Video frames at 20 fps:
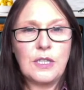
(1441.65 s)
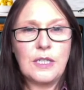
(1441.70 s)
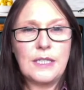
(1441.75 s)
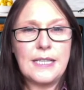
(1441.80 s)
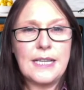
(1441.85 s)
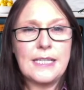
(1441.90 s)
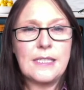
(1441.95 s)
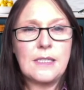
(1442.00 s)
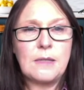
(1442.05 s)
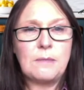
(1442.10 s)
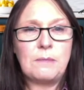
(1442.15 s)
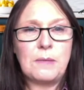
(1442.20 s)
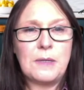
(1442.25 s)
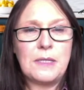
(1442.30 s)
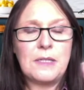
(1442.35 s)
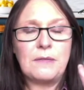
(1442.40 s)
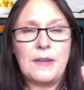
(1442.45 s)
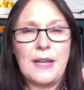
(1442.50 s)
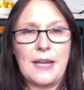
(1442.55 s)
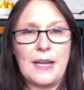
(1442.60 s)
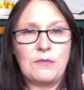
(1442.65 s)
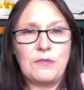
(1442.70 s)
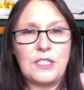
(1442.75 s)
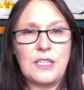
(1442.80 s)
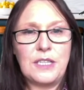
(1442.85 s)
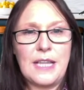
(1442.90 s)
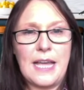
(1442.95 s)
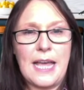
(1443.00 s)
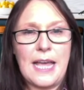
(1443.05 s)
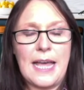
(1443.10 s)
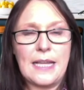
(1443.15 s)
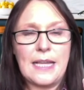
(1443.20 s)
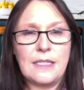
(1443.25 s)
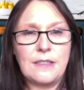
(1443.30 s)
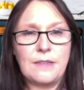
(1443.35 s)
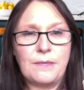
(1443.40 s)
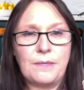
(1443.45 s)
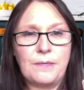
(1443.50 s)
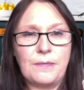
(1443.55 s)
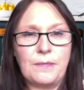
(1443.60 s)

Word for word: That's a bit of language in the head. Yeah.